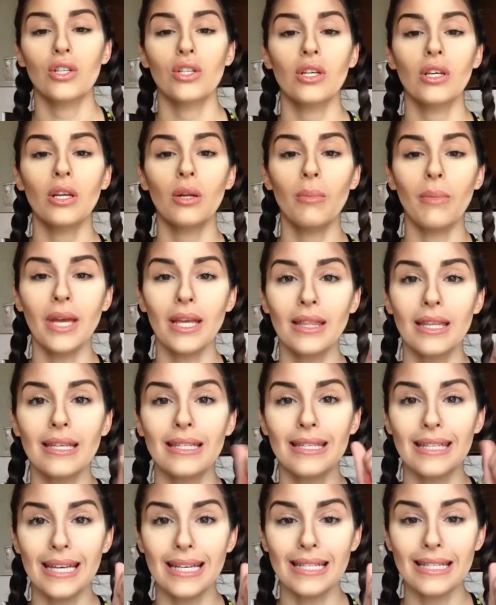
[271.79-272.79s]
So you're actually going to
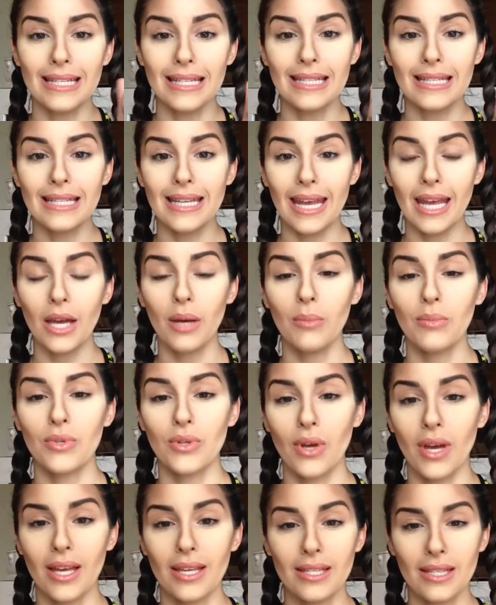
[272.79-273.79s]
make these nice and
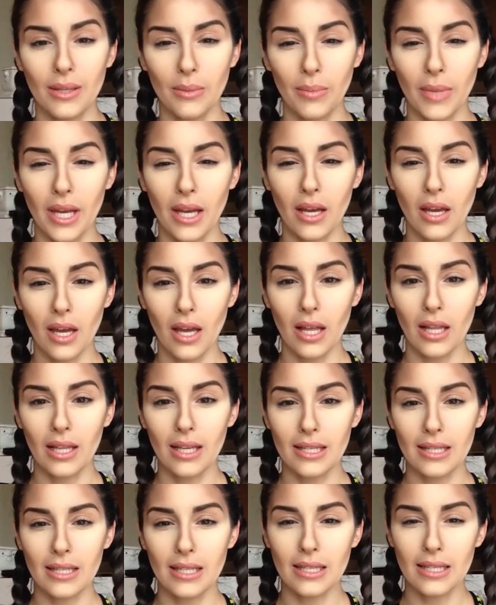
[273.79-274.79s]
damp so it has some
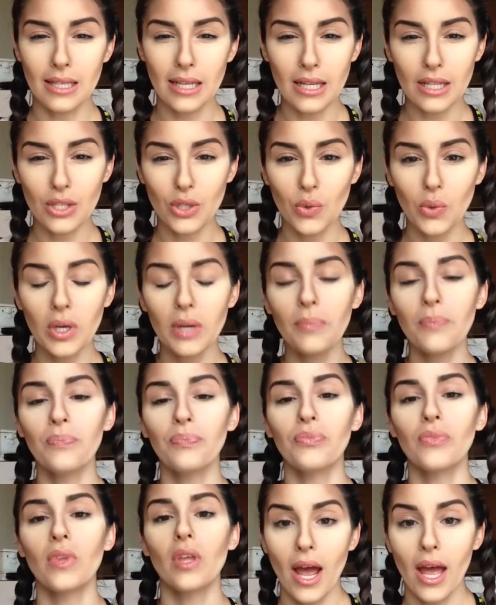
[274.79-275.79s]
like elasticity
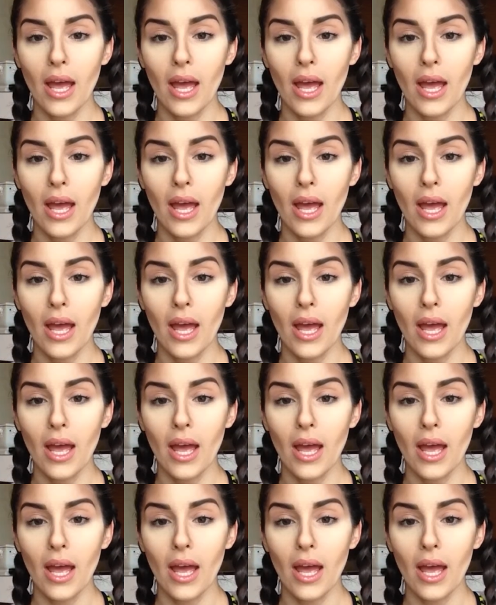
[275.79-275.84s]
to it.